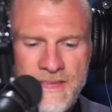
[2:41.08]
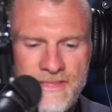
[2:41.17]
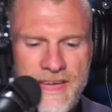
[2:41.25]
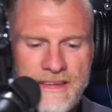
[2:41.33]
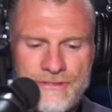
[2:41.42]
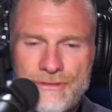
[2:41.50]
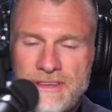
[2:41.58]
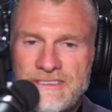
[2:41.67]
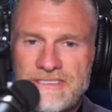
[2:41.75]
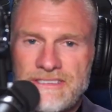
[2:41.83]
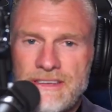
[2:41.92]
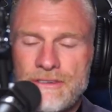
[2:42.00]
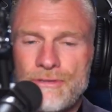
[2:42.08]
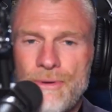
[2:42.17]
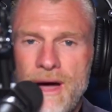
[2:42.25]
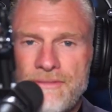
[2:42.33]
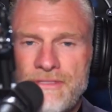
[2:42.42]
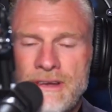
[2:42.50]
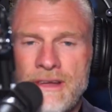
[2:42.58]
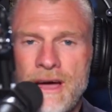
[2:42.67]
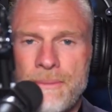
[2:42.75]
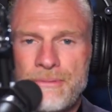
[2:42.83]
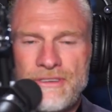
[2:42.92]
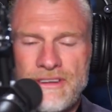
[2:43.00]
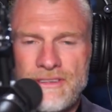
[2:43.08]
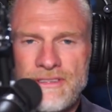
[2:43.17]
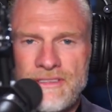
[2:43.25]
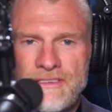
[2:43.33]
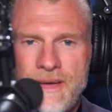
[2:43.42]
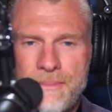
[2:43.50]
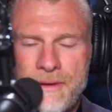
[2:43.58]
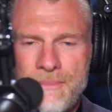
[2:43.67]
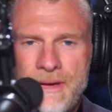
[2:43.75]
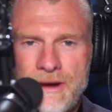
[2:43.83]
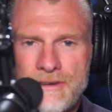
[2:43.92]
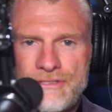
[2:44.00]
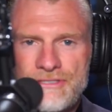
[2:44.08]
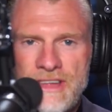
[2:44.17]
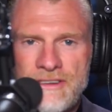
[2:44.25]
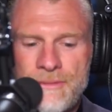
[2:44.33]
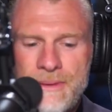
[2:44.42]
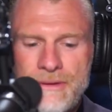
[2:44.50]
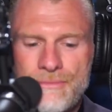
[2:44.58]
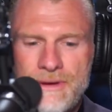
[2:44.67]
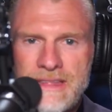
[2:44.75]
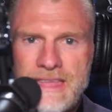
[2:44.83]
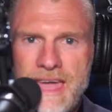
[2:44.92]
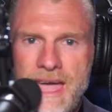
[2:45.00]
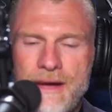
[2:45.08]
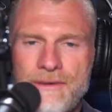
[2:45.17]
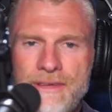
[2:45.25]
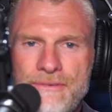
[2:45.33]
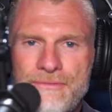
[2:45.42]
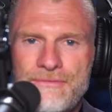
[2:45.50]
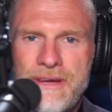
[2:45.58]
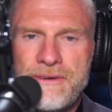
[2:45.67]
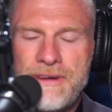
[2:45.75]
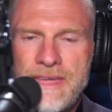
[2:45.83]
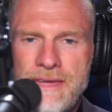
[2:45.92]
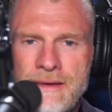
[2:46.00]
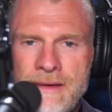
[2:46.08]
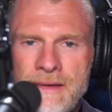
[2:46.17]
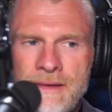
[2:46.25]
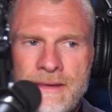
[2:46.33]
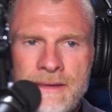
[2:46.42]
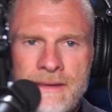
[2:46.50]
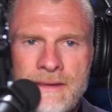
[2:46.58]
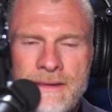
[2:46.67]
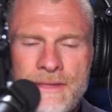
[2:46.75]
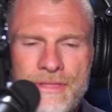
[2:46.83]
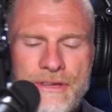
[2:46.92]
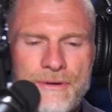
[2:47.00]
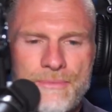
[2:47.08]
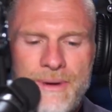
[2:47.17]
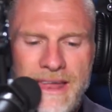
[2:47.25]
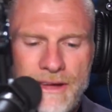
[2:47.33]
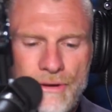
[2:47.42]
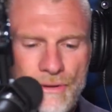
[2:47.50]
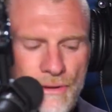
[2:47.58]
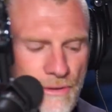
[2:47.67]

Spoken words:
that you get to see too often, particularly in the topic of marriage, tend to be really airy-fairy, theoretical